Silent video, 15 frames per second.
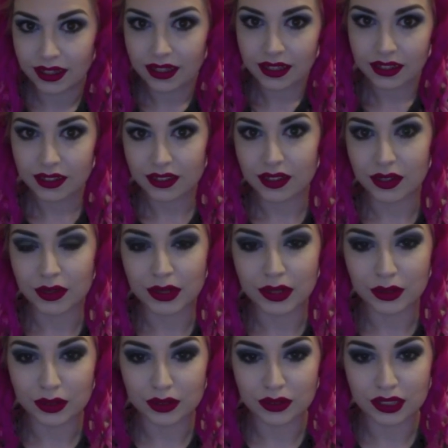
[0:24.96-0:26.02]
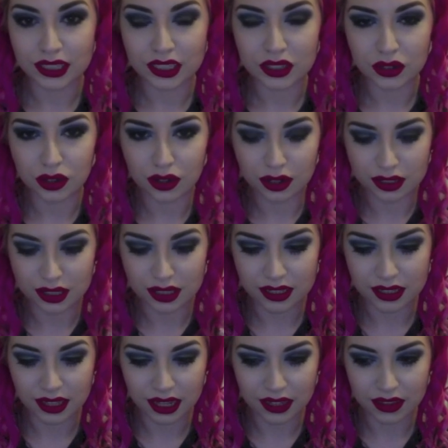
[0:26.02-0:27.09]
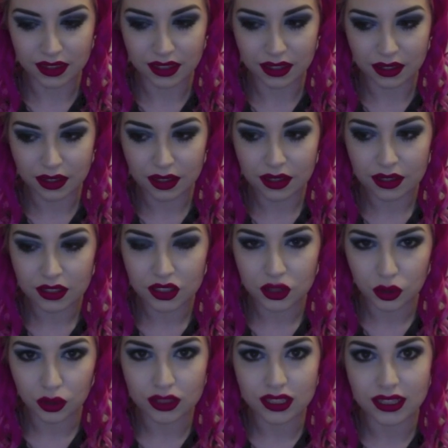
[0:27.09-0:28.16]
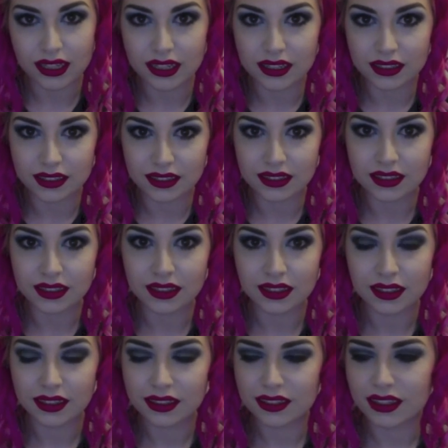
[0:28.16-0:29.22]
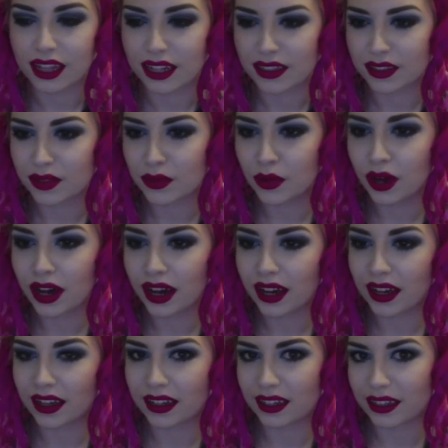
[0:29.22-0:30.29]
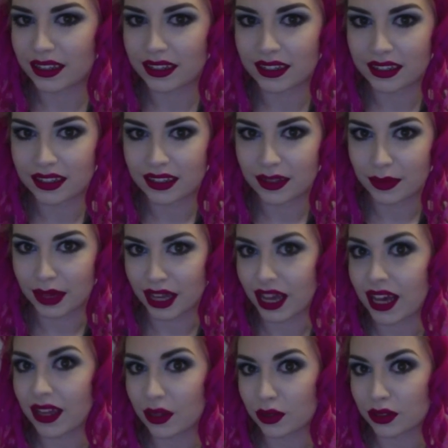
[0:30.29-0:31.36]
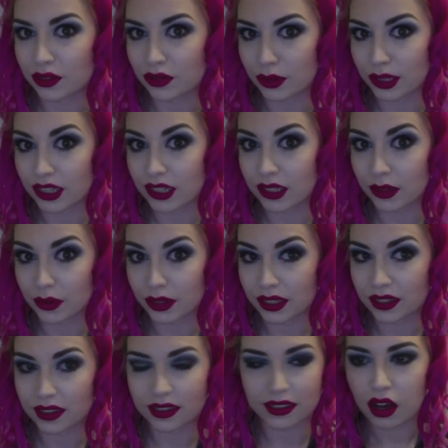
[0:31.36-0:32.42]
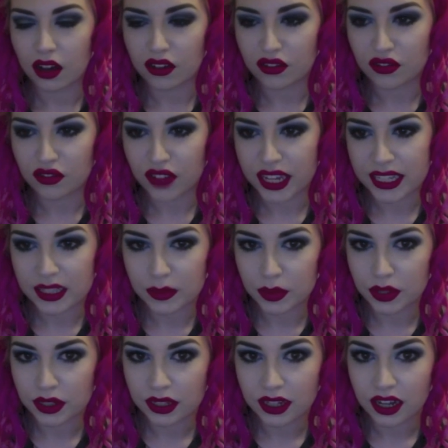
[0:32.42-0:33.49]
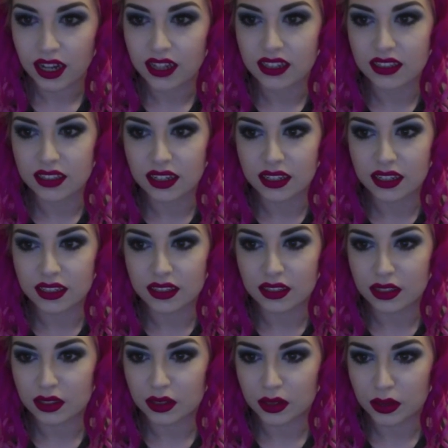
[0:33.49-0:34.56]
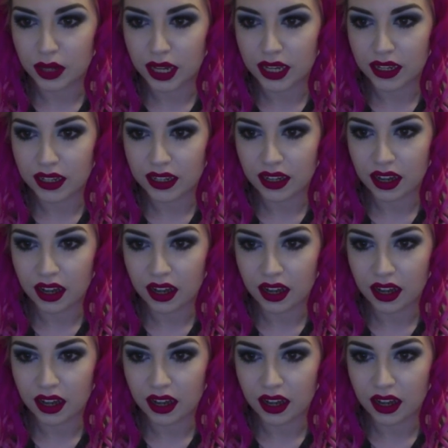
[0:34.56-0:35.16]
so it looks really short because these are like the shorter layers. So that's why my hair looks really, really weird. On Facebook, I decided to do a